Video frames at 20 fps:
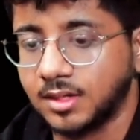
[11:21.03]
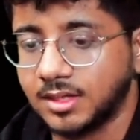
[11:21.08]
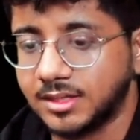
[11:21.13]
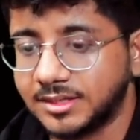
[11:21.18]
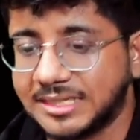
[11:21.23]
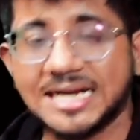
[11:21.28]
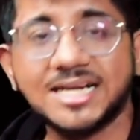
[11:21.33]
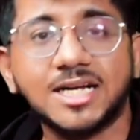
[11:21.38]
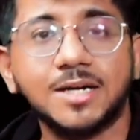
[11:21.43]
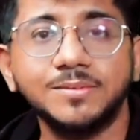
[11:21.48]

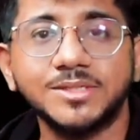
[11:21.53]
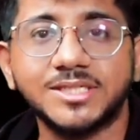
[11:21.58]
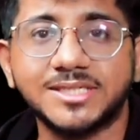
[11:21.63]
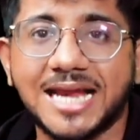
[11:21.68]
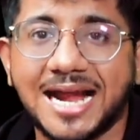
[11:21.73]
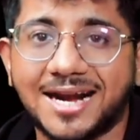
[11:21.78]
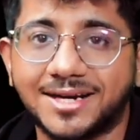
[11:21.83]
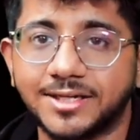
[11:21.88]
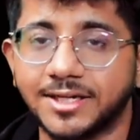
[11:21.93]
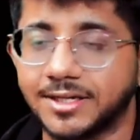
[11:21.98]
Then comes
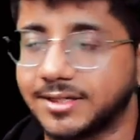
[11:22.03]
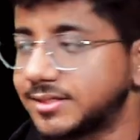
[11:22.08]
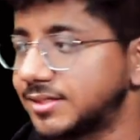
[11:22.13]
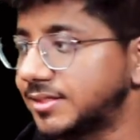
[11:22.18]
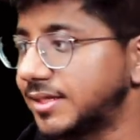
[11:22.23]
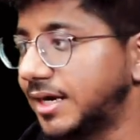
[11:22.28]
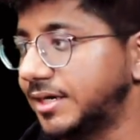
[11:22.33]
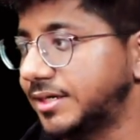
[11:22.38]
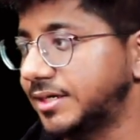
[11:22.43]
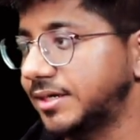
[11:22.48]
tactics
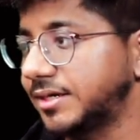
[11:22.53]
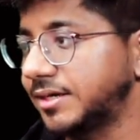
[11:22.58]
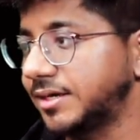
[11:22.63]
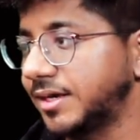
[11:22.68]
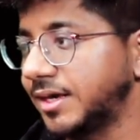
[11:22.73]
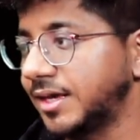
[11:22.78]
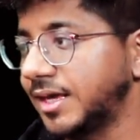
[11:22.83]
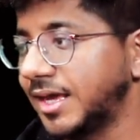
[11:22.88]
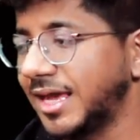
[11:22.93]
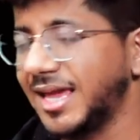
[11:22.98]
that,
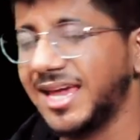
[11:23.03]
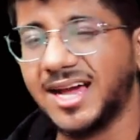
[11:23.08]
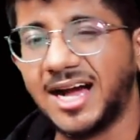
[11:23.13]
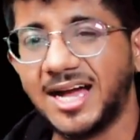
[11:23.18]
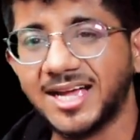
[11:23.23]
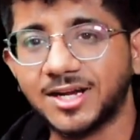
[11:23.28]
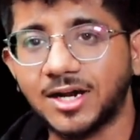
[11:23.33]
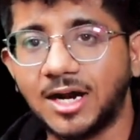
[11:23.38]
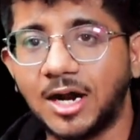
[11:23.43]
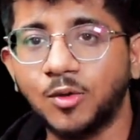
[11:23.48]
hey,
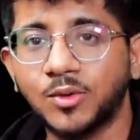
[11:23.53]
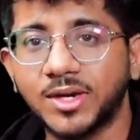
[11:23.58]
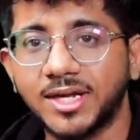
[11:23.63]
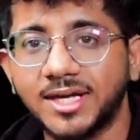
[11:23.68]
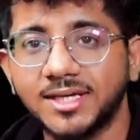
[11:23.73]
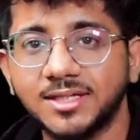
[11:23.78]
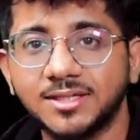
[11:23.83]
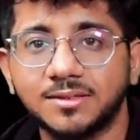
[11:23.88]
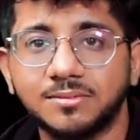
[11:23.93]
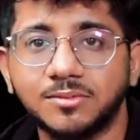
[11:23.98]
how can
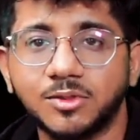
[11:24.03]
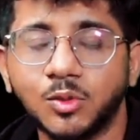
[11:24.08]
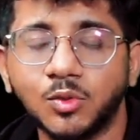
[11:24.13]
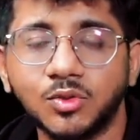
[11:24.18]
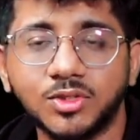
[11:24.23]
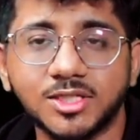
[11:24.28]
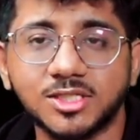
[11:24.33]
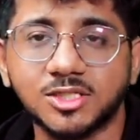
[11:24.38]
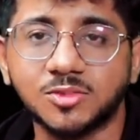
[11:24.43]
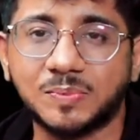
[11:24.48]
I do
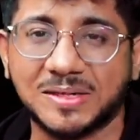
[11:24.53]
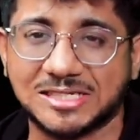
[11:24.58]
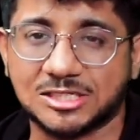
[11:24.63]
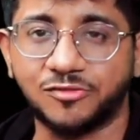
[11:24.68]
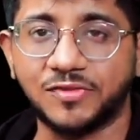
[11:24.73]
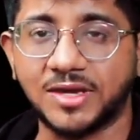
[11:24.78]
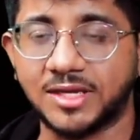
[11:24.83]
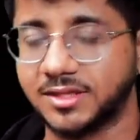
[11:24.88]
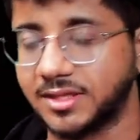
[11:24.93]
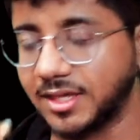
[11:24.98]
this
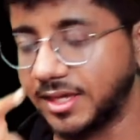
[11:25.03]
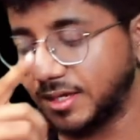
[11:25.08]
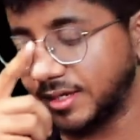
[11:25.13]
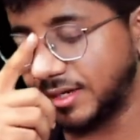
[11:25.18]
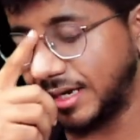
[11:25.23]
specific thing?